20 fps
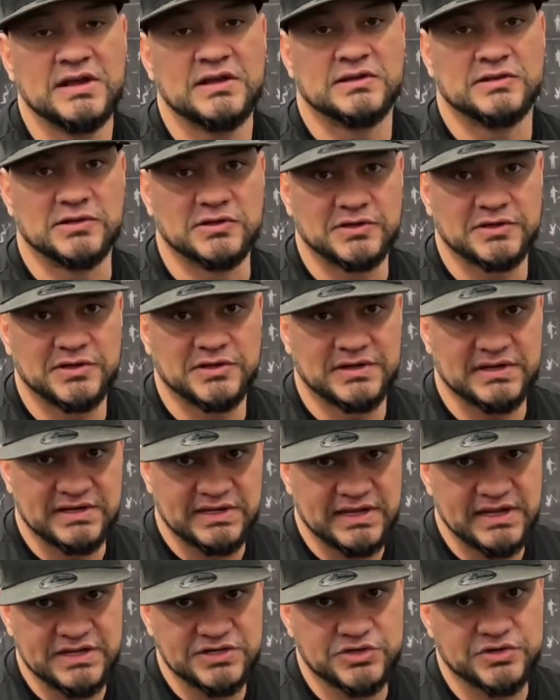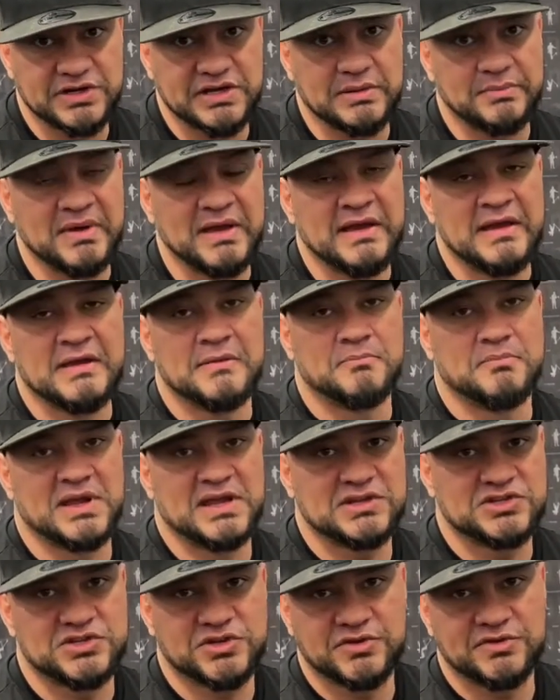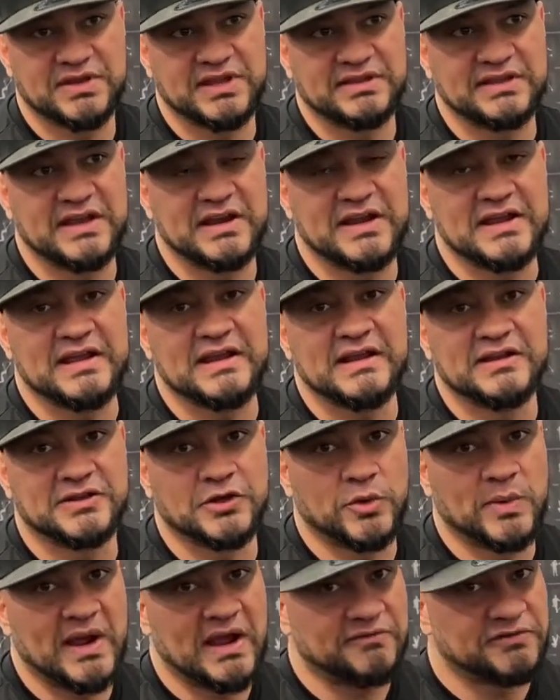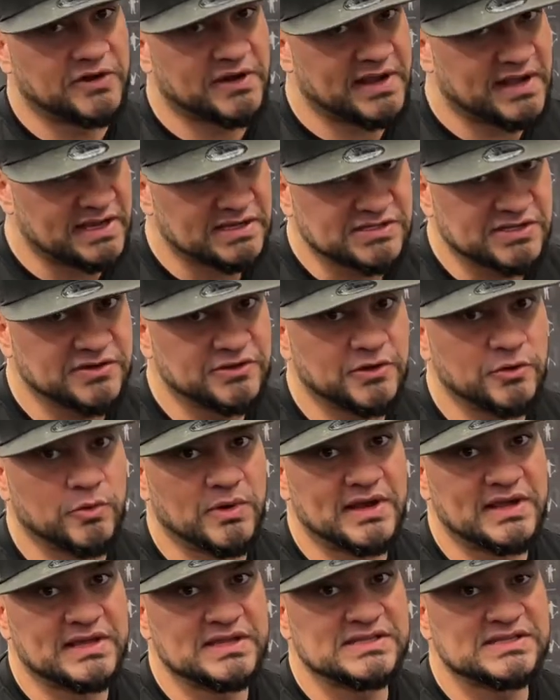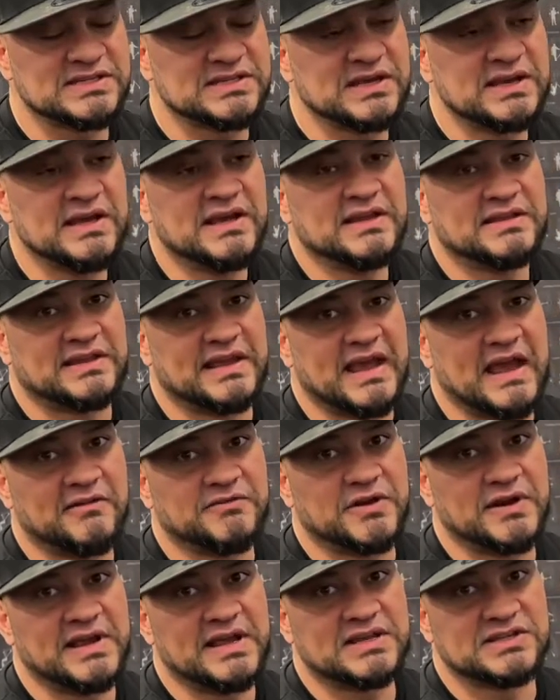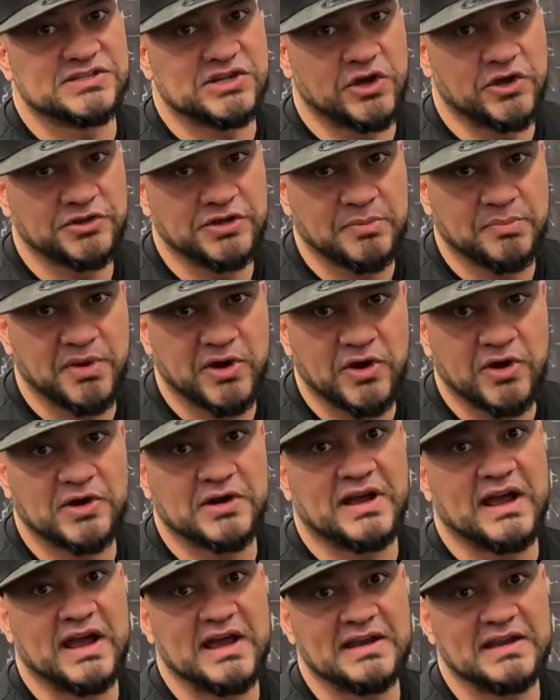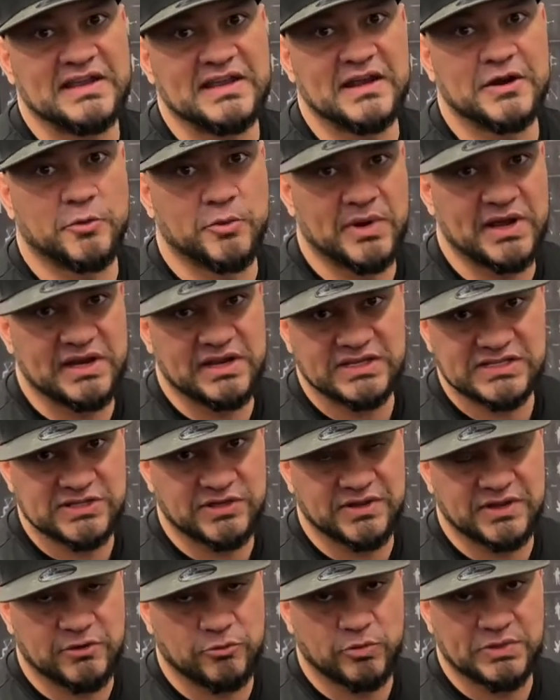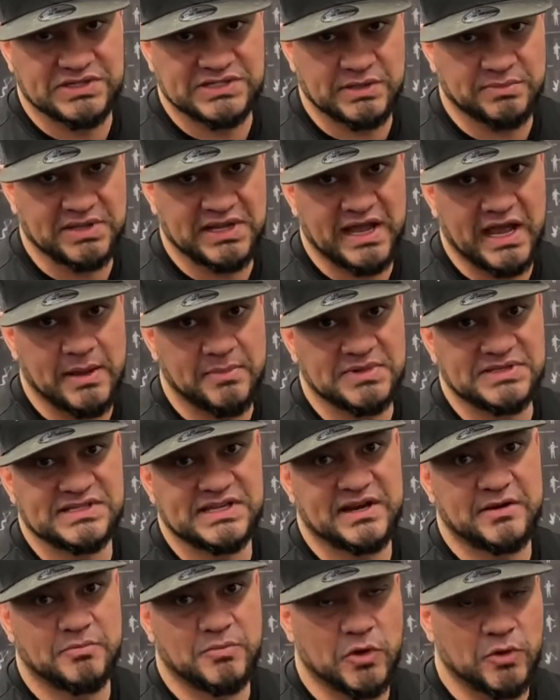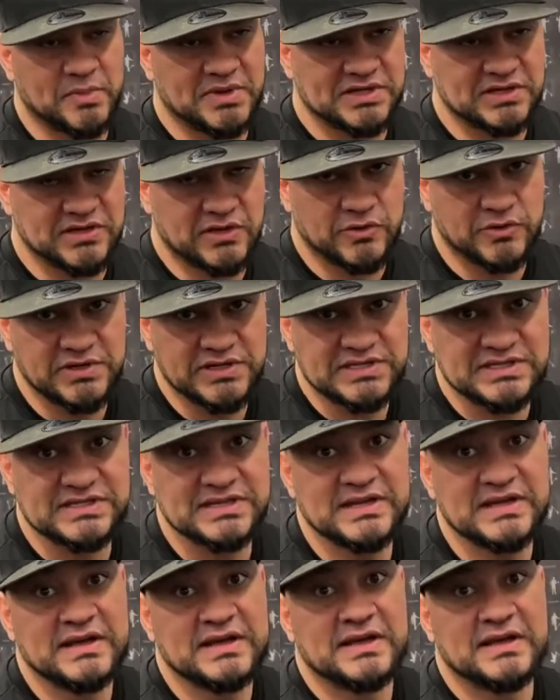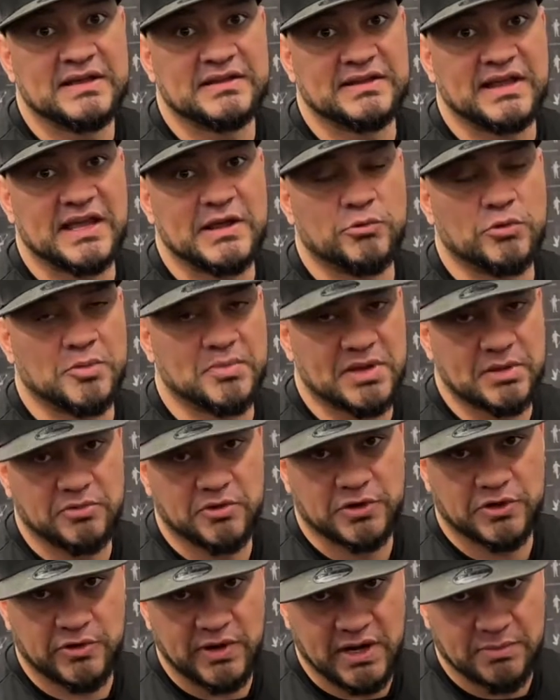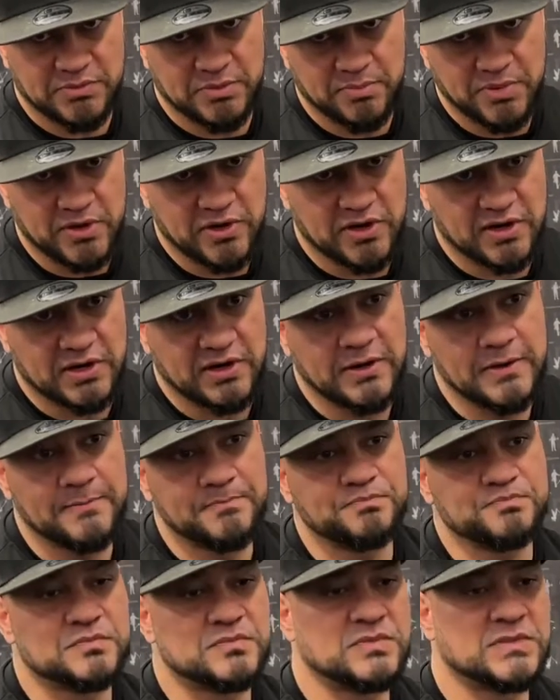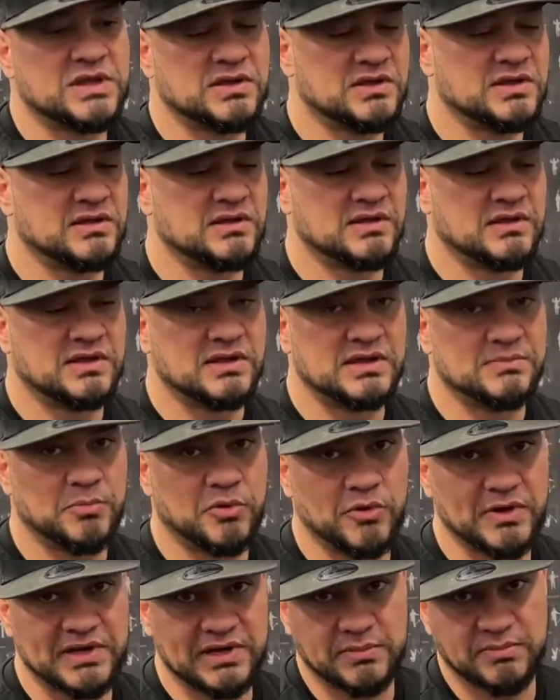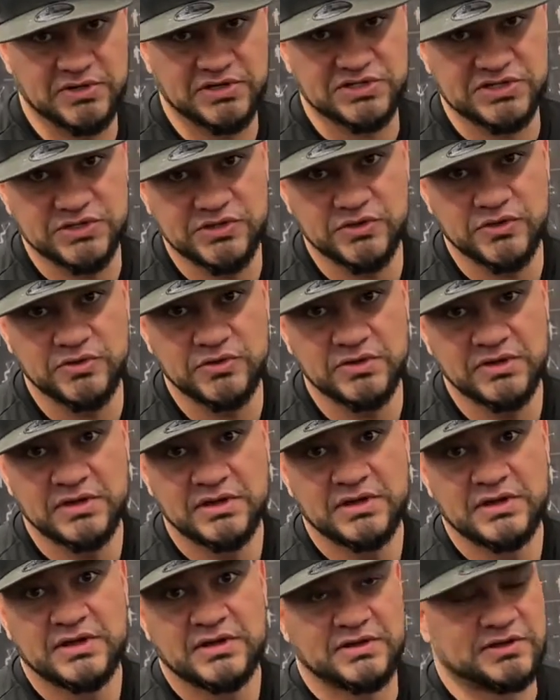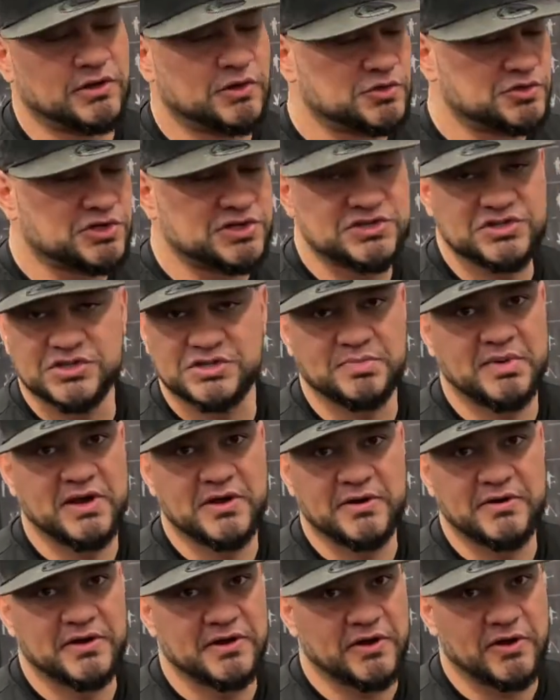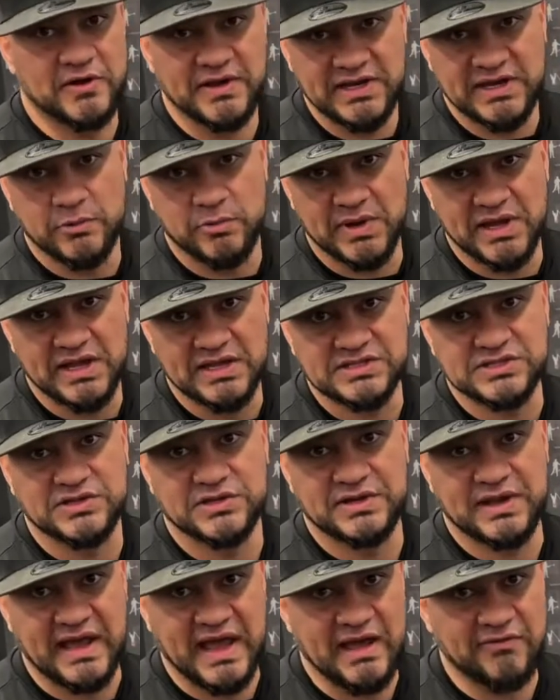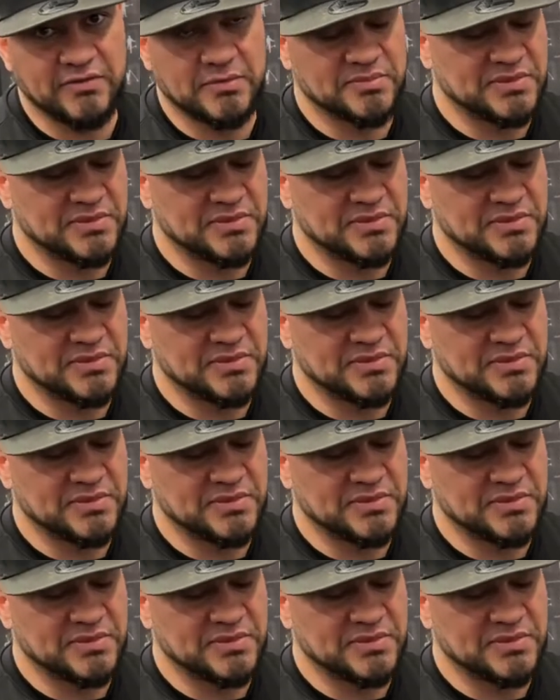look good and daydream. Make sure that they don't have their hands on their waist. They have their hands on the bar, guiding it ready so that when something happens at a moment notice, they will be able to grab the bar. Point number 2, don't trust your spotter at all anyway. It's good to have them